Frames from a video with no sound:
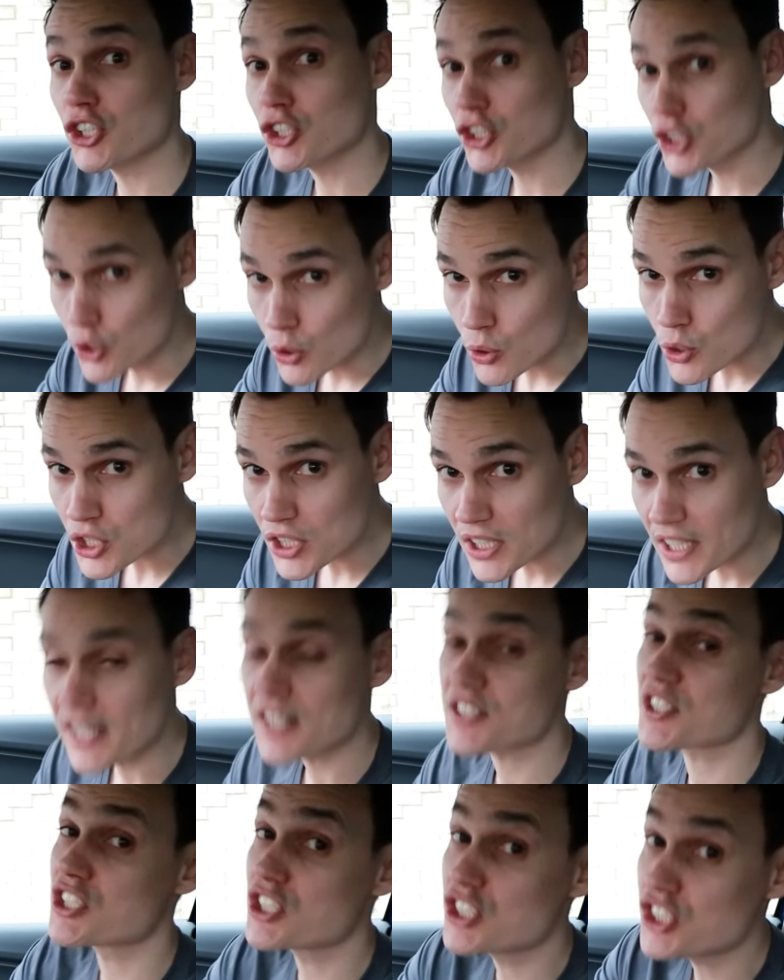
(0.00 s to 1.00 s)

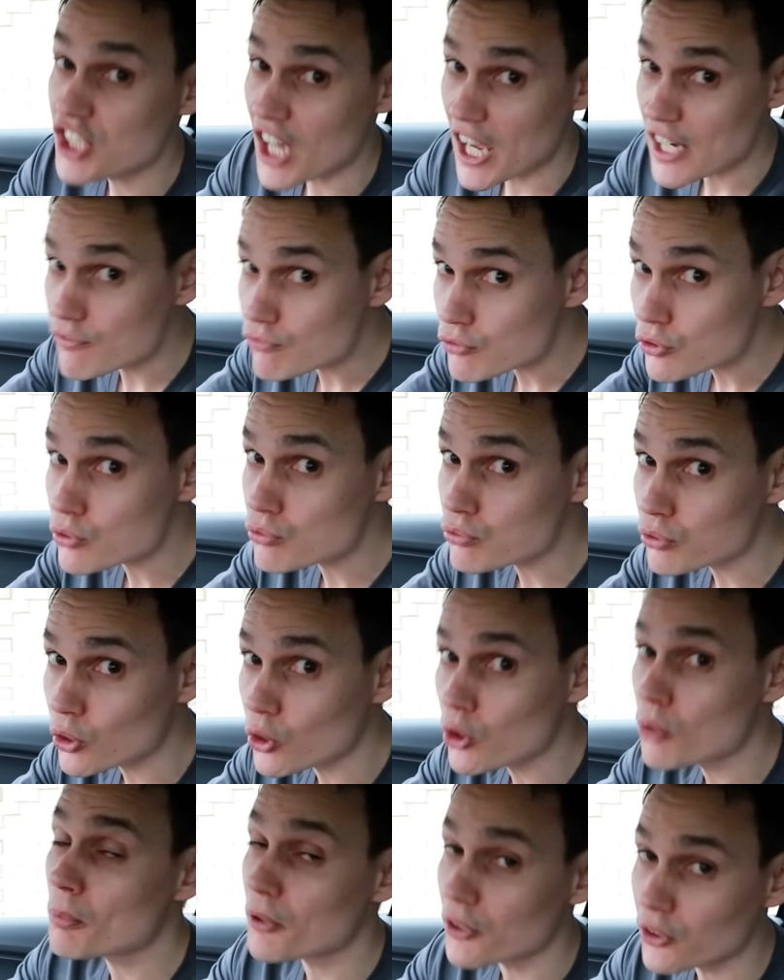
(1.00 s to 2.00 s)
usually as a general
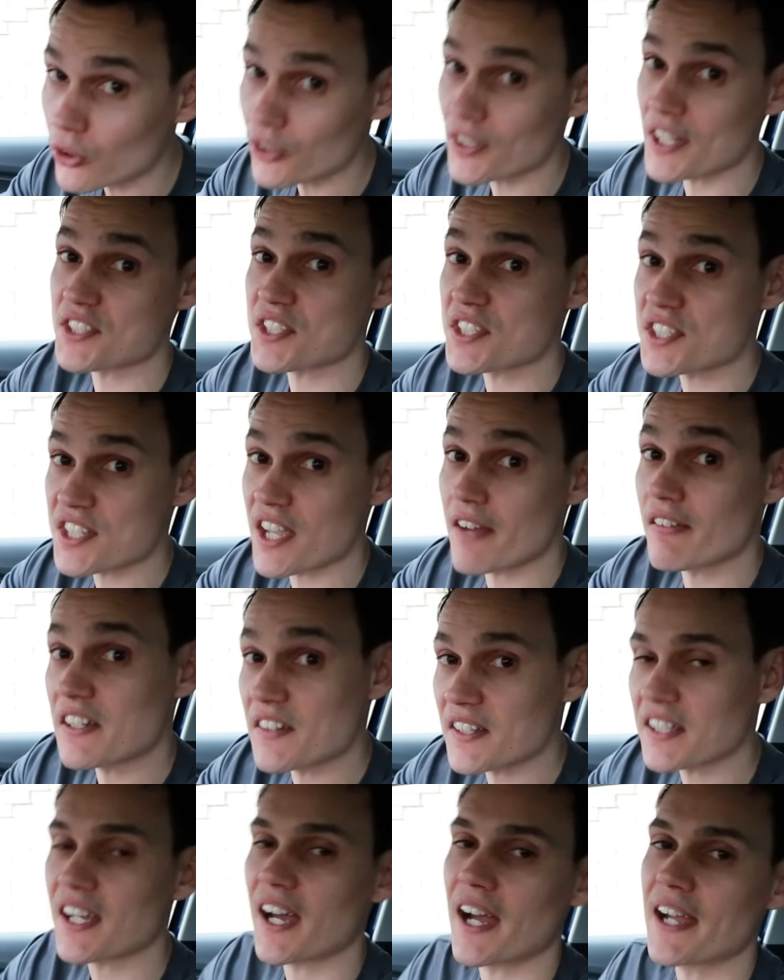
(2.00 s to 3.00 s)
rule, but not necessarily
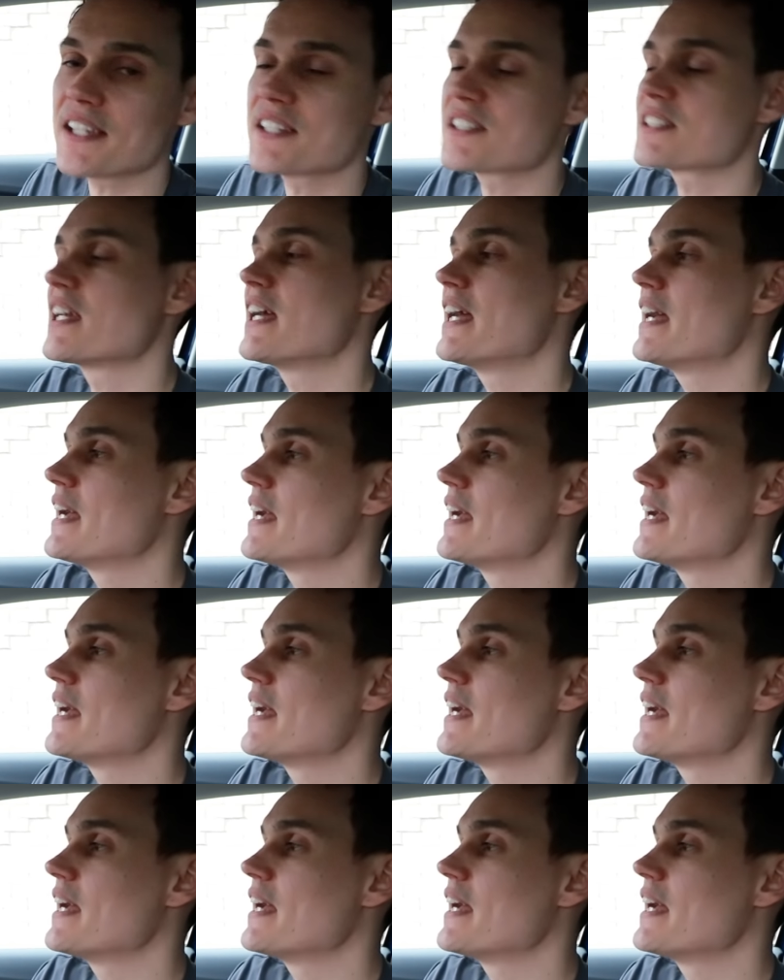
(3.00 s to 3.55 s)
the case,